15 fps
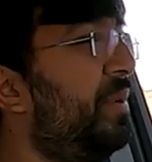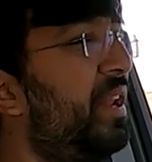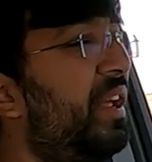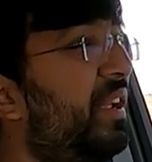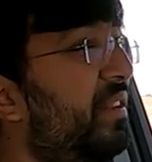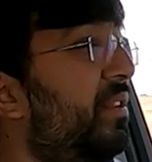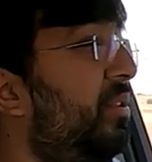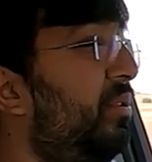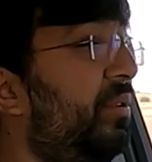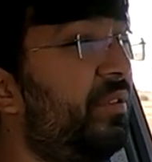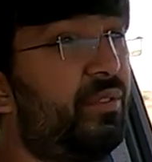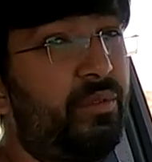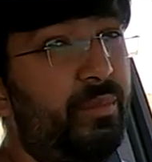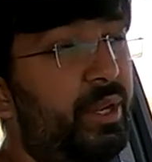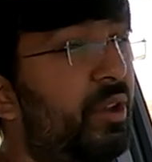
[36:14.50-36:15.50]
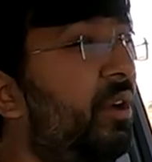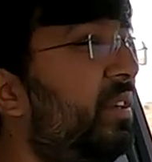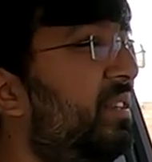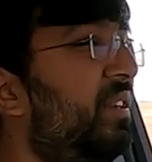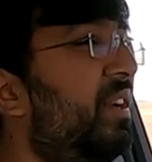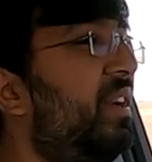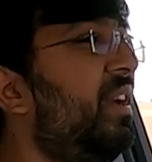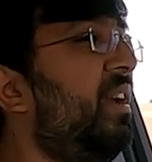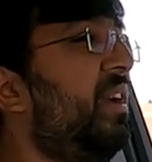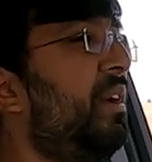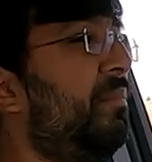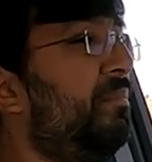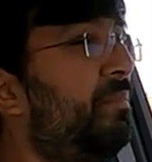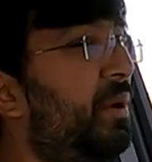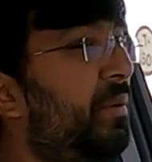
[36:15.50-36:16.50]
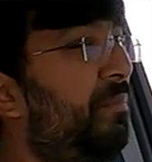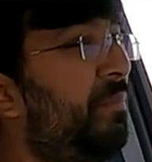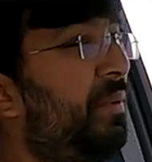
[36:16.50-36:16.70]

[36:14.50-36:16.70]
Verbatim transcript: may like the looks you may not but